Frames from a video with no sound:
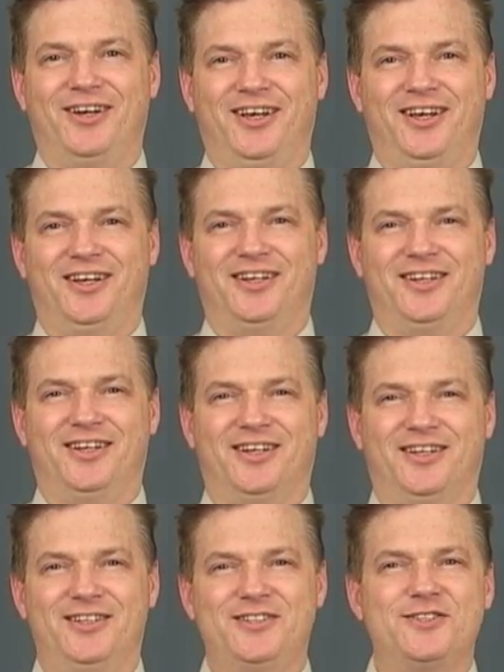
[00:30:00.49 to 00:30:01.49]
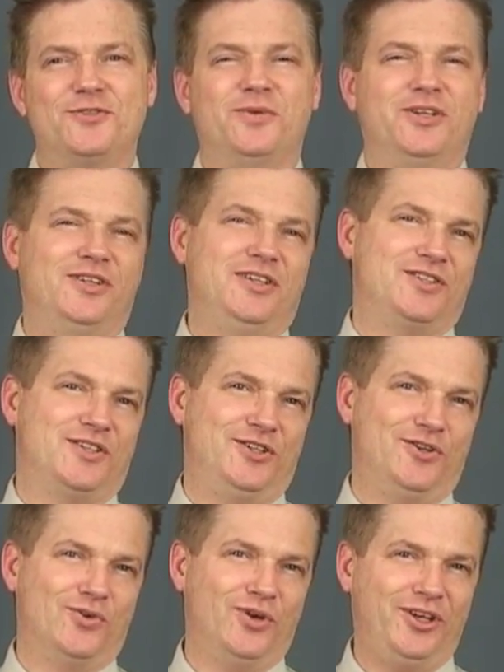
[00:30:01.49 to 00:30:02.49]
and this is one of these
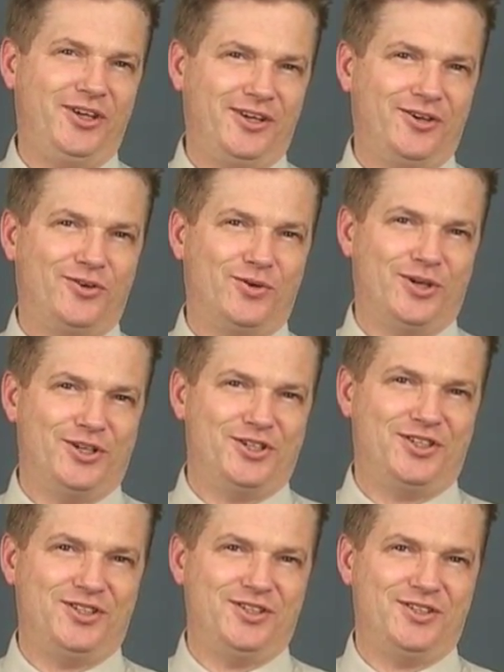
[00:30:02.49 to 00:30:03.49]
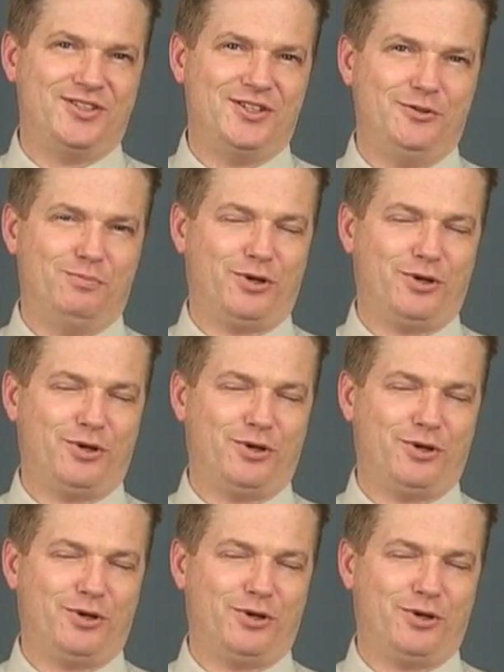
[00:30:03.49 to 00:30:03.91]
annoying questions that you